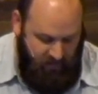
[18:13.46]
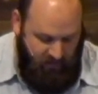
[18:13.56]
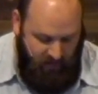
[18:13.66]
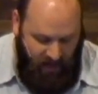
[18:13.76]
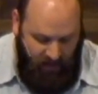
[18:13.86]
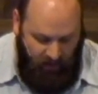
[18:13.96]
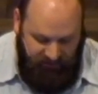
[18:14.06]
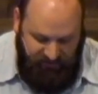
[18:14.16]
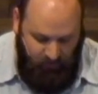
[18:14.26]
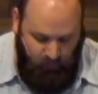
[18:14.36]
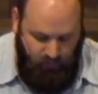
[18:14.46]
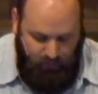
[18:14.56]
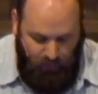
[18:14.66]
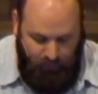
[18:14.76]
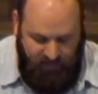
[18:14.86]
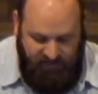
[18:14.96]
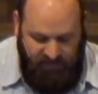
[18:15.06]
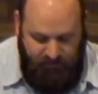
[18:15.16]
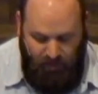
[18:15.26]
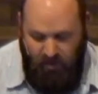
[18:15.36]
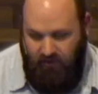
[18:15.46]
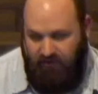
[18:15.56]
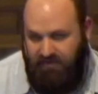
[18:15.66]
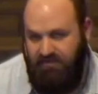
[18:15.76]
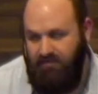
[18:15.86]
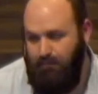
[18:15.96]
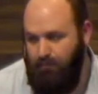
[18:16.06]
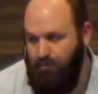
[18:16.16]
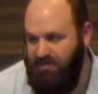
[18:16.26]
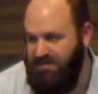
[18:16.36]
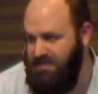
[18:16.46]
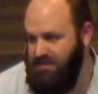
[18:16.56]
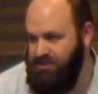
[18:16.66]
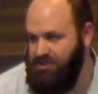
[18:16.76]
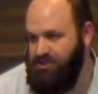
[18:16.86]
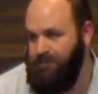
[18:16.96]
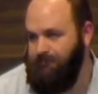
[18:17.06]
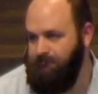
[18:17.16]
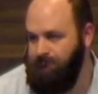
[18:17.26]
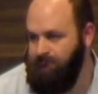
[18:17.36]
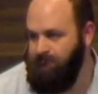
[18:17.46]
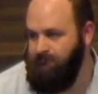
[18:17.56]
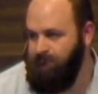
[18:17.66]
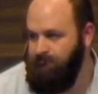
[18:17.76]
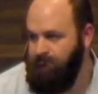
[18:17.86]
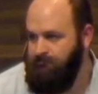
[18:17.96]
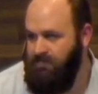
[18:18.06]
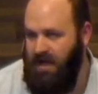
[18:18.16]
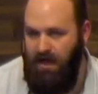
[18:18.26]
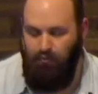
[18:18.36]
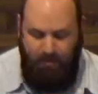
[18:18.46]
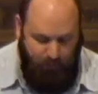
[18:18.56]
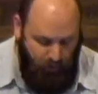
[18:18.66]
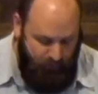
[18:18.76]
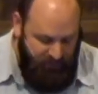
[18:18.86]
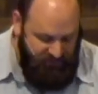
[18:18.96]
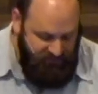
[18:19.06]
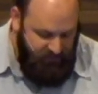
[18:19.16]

God also repurposed Paul's prestige. God repurposed